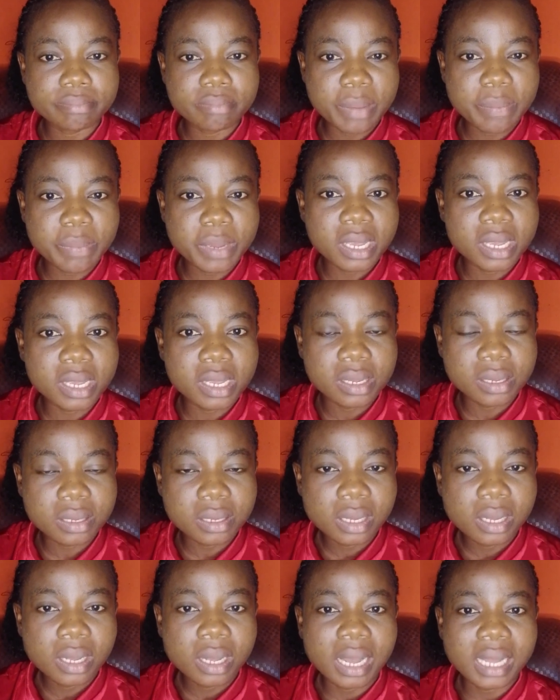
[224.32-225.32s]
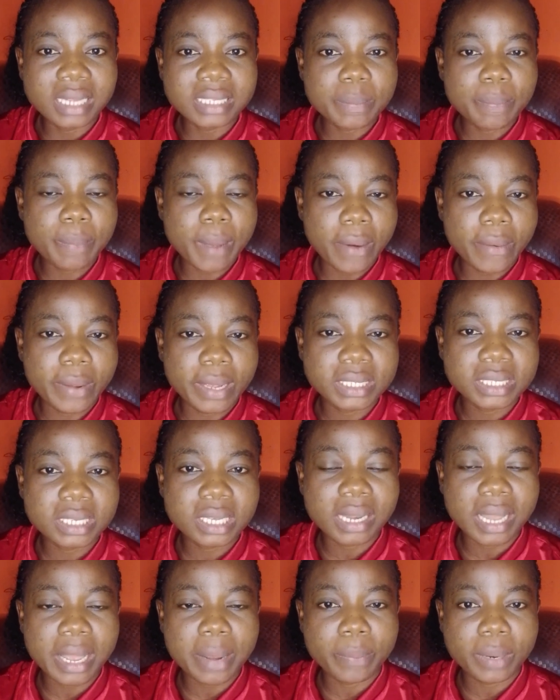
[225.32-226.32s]
maybe
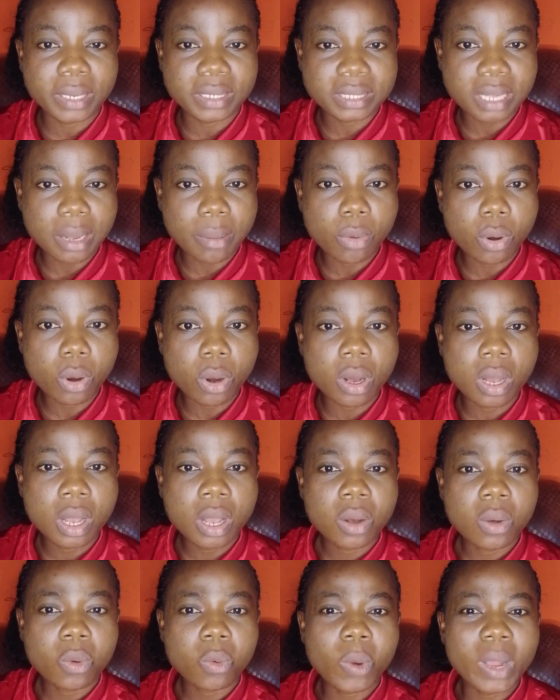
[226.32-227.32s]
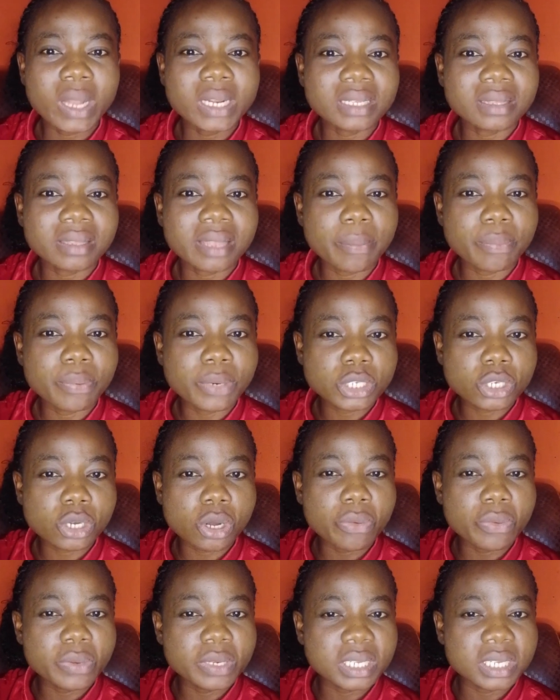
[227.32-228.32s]
antipyretic like paracetamol when the
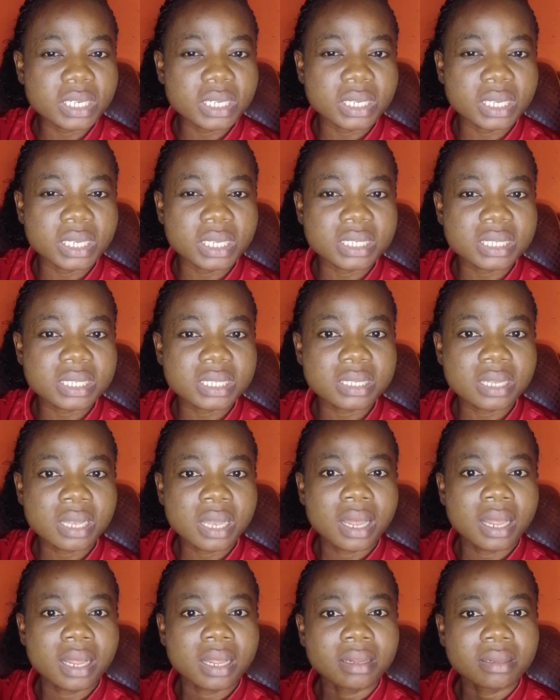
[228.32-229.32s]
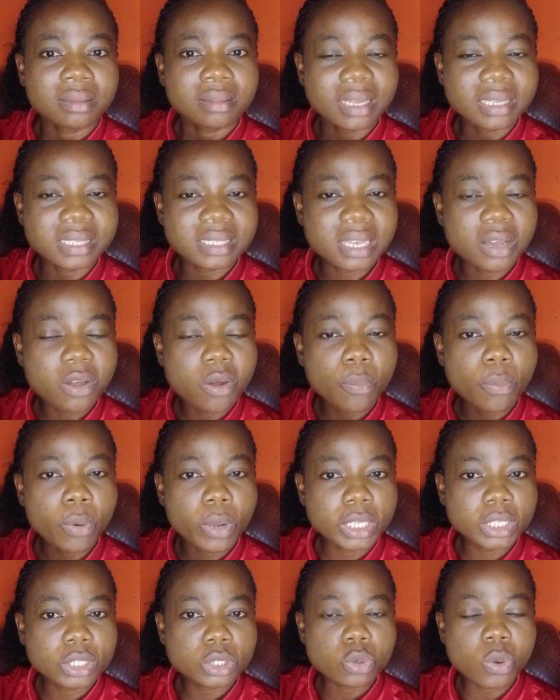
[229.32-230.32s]
temperature reading is
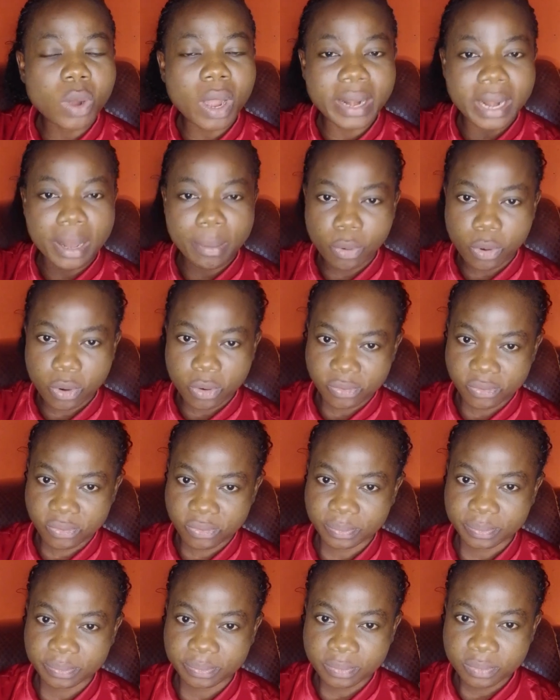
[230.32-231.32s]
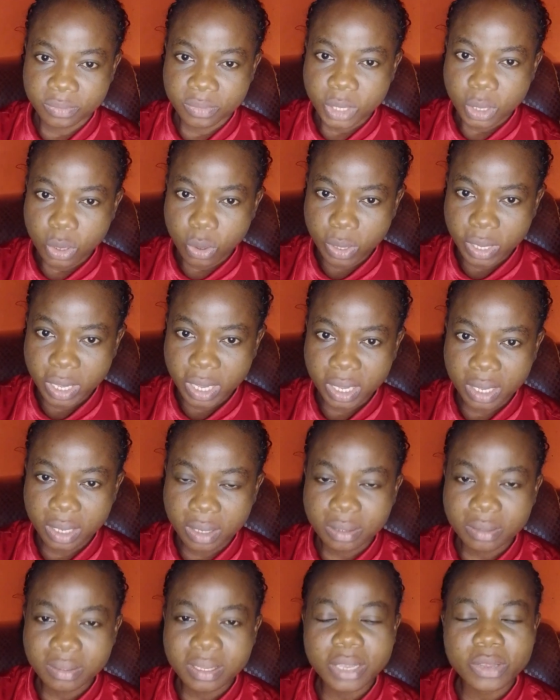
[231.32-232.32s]
37.2 and above. Okay,
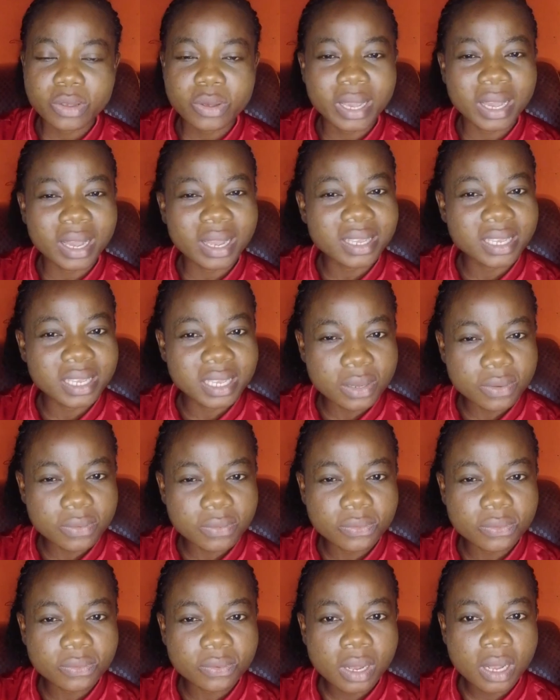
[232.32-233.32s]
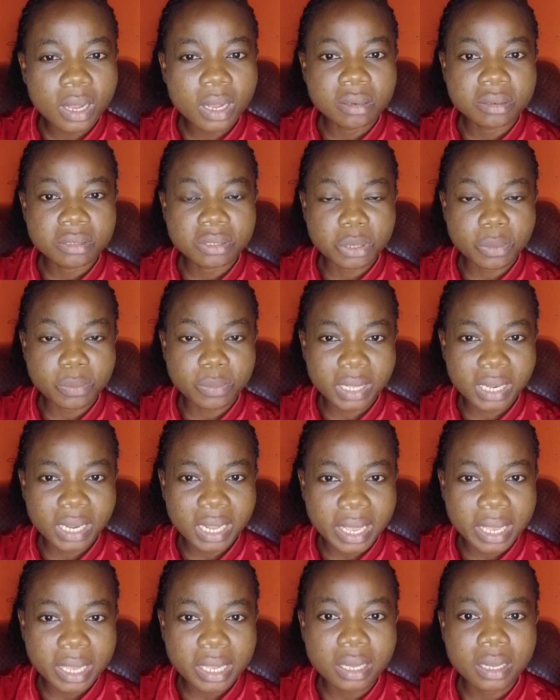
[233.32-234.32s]
then you can give something
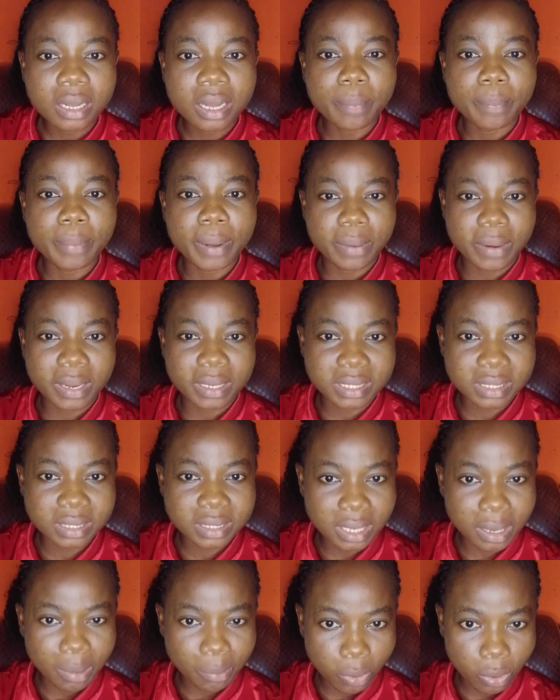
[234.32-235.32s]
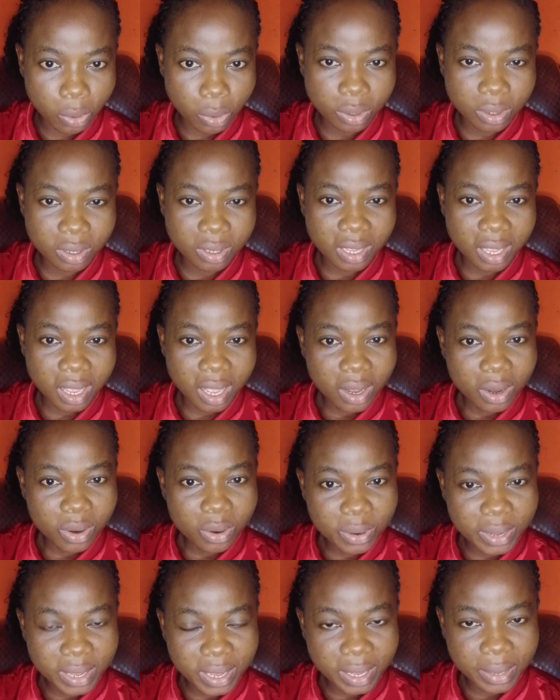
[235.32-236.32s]
like paracetamol.
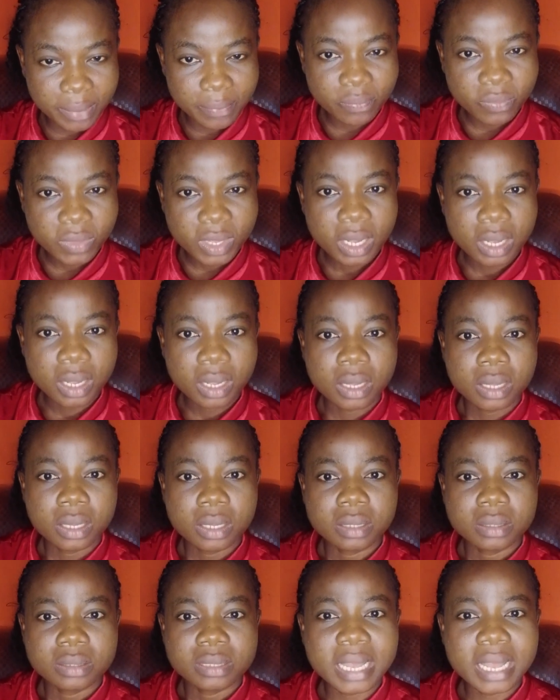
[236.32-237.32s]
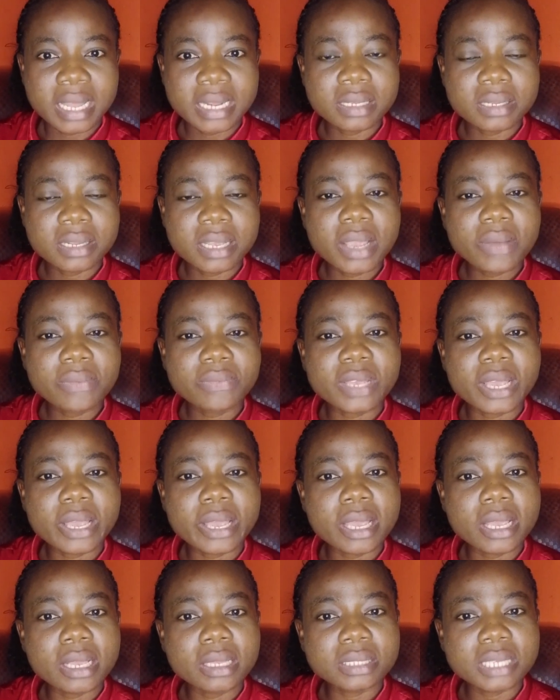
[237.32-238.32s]
Okay, then if
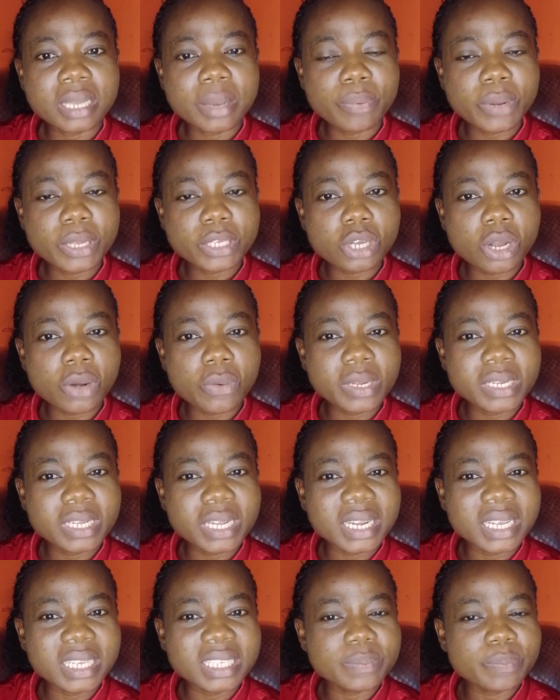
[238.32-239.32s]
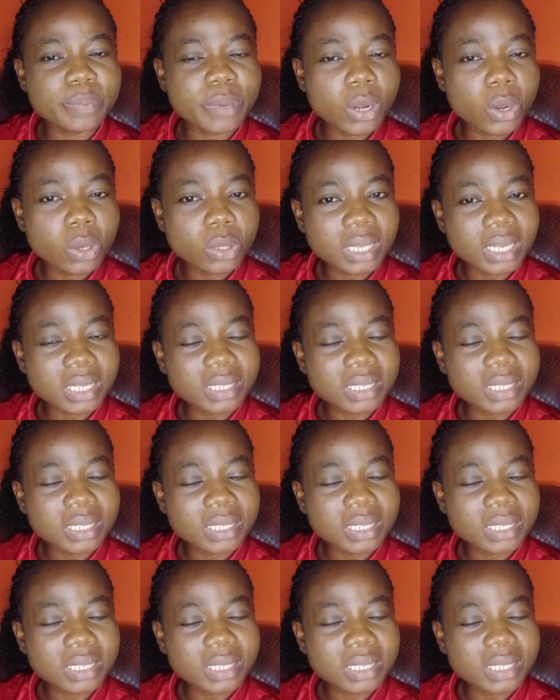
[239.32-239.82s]
the temperature reading is below